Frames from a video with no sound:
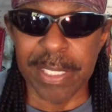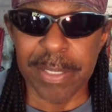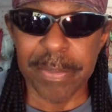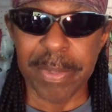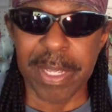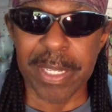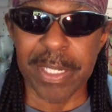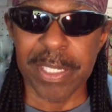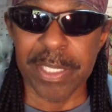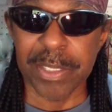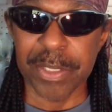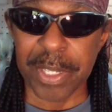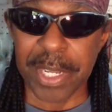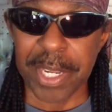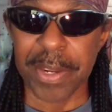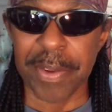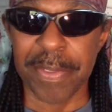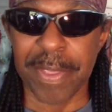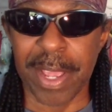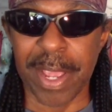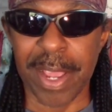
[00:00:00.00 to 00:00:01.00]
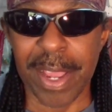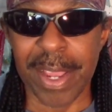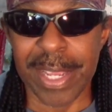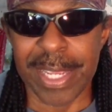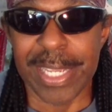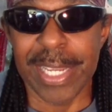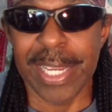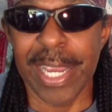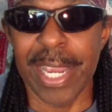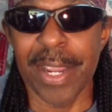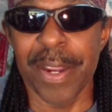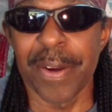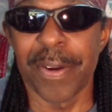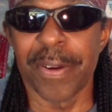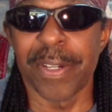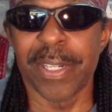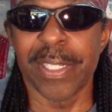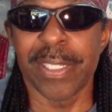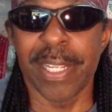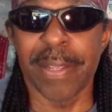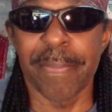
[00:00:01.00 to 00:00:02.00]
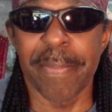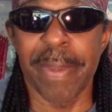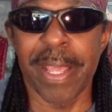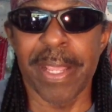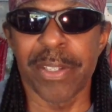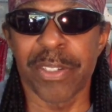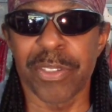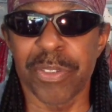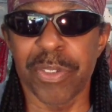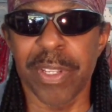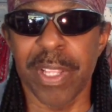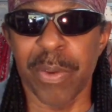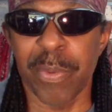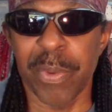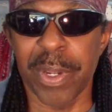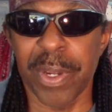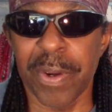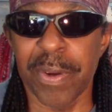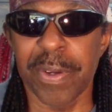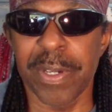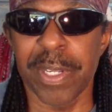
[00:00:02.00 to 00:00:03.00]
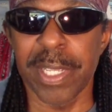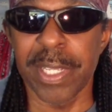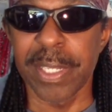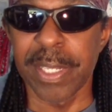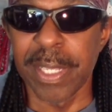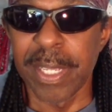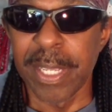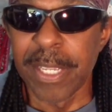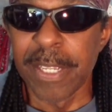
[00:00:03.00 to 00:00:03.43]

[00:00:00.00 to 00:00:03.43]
"Man, did you hear that?" I heard it. They made sure that we heard it.